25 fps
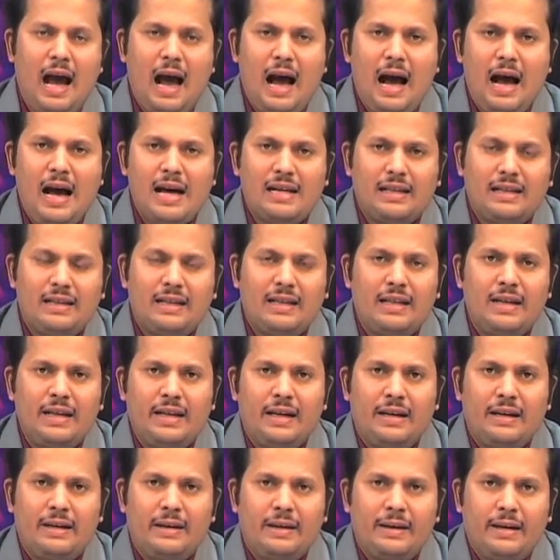are
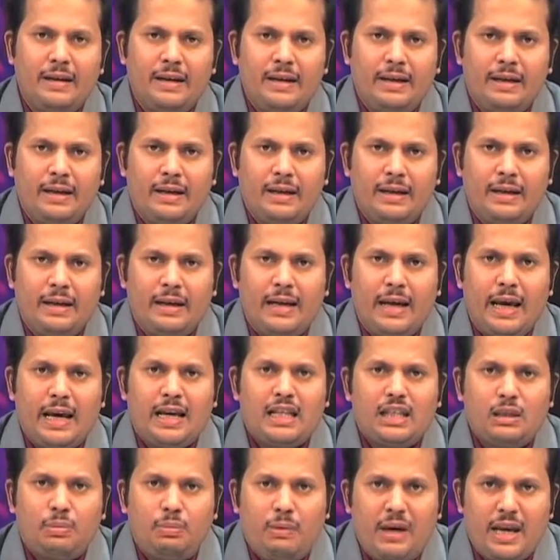
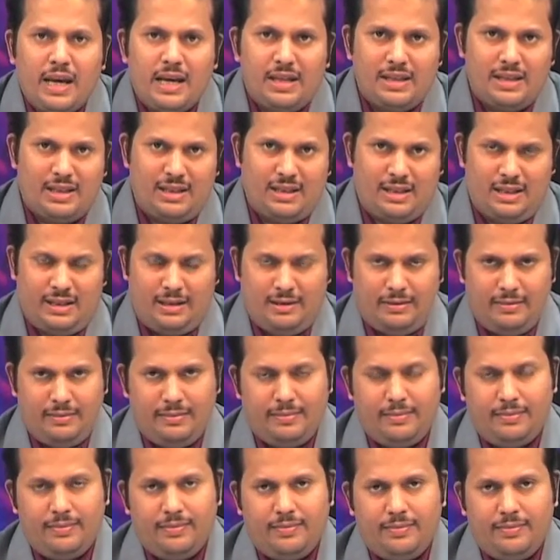expressed